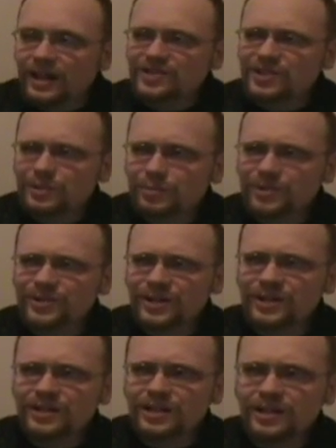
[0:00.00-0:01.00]
She
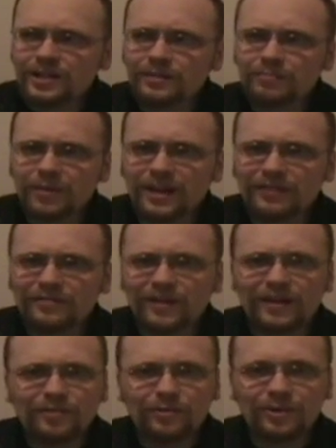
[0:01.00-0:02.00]
presented in my
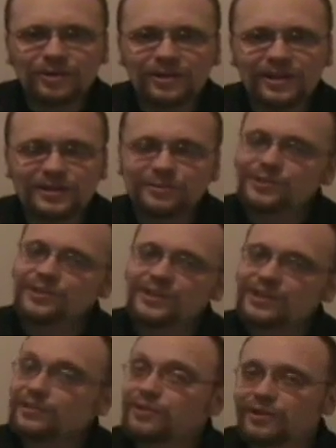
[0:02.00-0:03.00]
501 class, which is
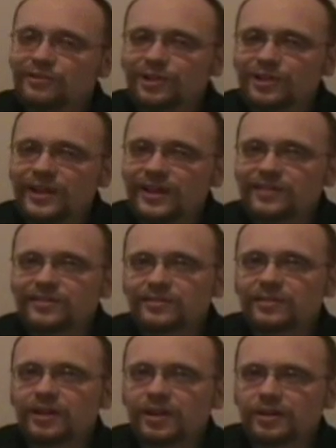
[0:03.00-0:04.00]
the introductory class.
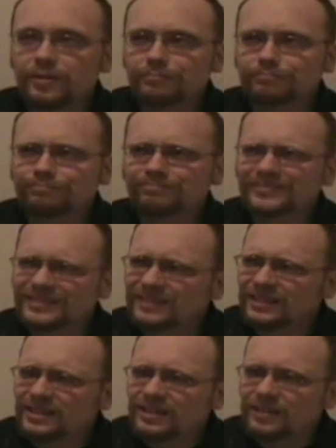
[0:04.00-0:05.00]

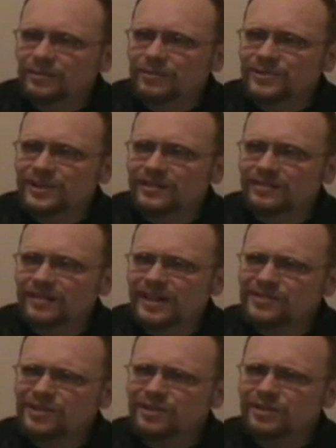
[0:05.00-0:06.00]
When was that?
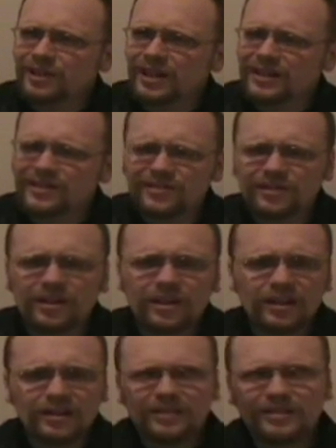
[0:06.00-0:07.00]
Last year, I guess?
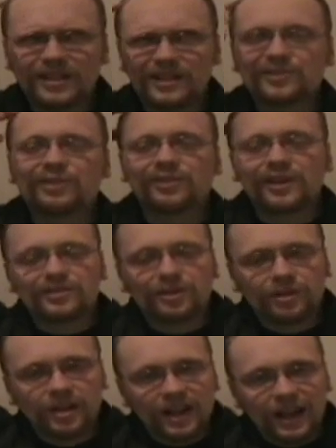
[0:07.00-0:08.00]
Yeah, it started last
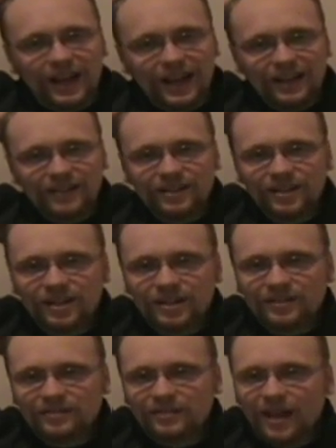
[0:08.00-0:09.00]
year. And
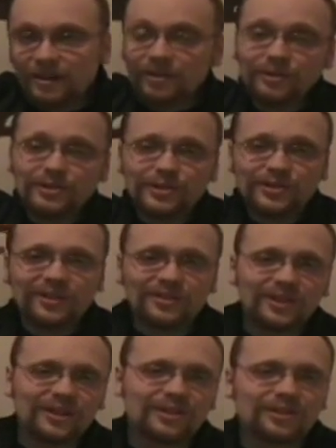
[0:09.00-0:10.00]
I don't know, it just
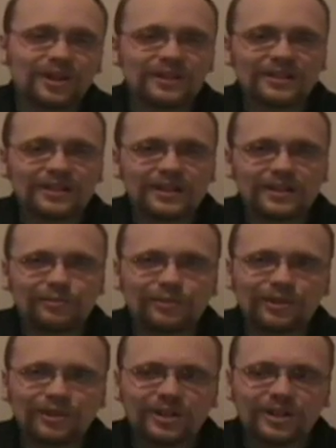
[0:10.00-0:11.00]
sounded like a good idea. It
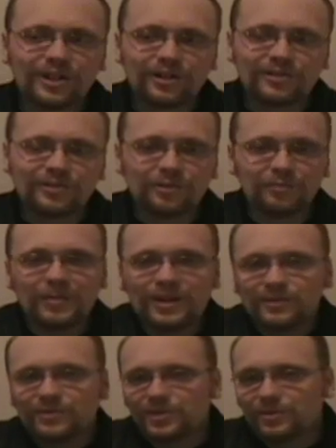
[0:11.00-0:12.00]
really sort of
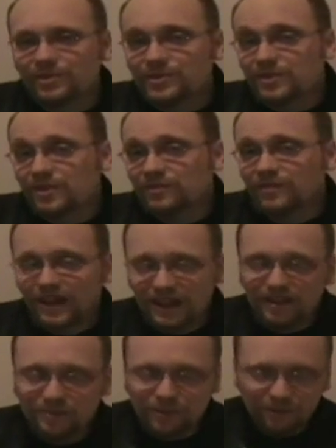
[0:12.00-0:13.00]
meshed with some of the stuff I
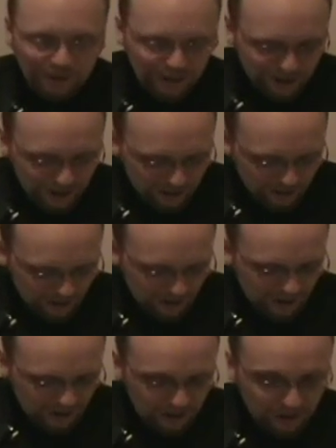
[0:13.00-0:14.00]
have been working on.
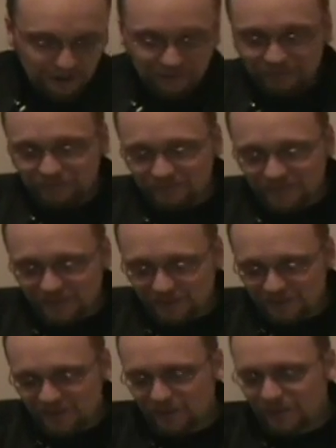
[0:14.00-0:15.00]
So
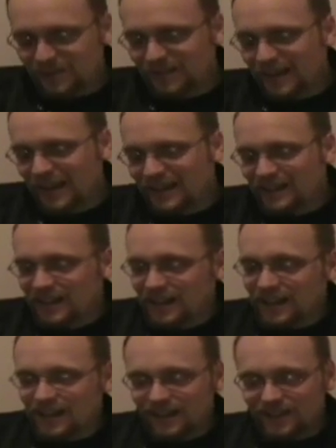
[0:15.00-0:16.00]
let me tell you about that.
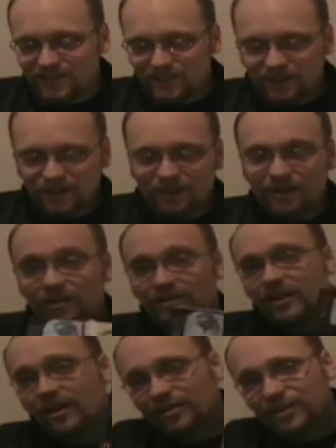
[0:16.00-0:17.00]
It's
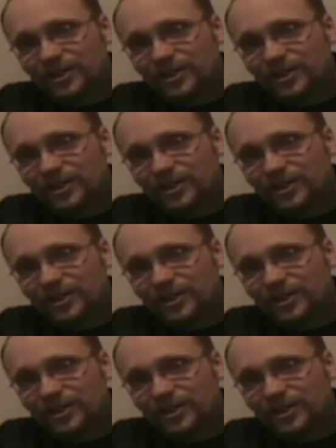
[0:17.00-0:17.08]
Other